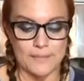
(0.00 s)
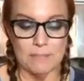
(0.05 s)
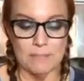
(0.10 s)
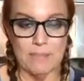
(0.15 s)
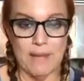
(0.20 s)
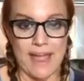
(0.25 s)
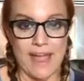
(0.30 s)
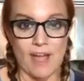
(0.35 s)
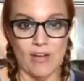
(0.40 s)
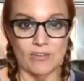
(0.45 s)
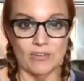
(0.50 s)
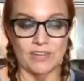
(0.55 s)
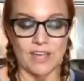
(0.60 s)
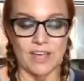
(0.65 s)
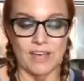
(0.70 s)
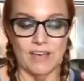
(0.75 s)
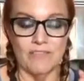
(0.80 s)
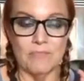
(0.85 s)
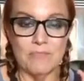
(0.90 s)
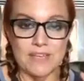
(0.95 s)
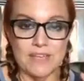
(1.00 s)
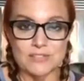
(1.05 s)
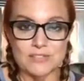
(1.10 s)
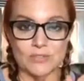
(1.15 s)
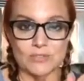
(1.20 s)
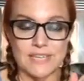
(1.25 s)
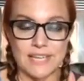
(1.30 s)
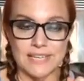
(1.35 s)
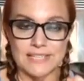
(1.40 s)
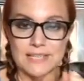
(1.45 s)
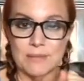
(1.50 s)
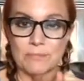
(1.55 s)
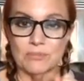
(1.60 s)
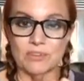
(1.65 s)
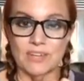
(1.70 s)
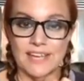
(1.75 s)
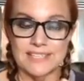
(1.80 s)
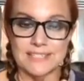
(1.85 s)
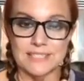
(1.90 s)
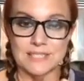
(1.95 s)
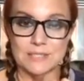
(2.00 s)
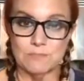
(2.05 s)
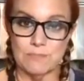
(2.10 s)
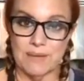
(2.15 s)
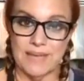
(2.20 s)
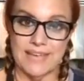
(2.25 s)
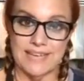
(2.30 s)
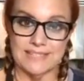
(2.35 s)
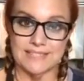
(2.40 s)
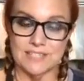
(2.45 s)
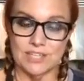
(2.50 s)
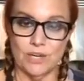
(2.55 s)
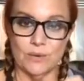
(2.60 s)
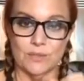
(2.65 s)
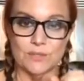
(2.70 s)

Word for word: but a pound of muscle takes up less space.